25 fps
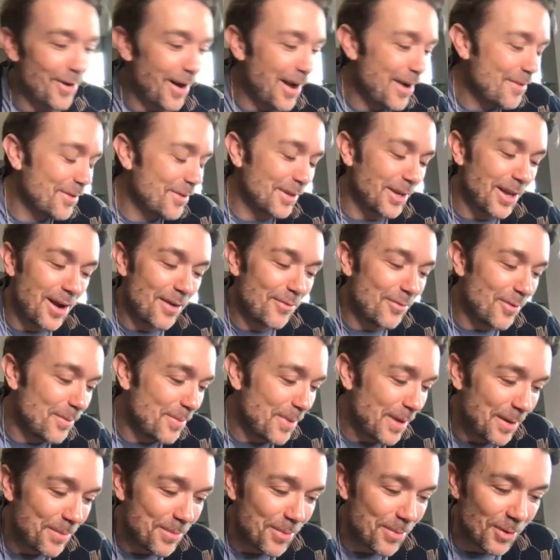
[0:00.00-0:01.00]
I have a laugh with
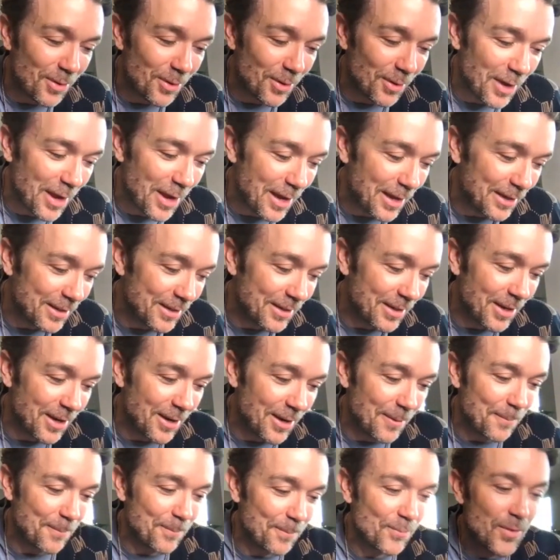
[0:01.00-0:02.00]
people,
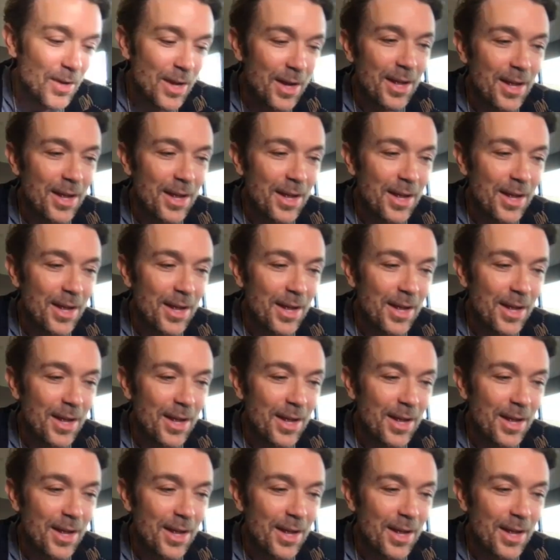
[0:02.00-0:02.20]
and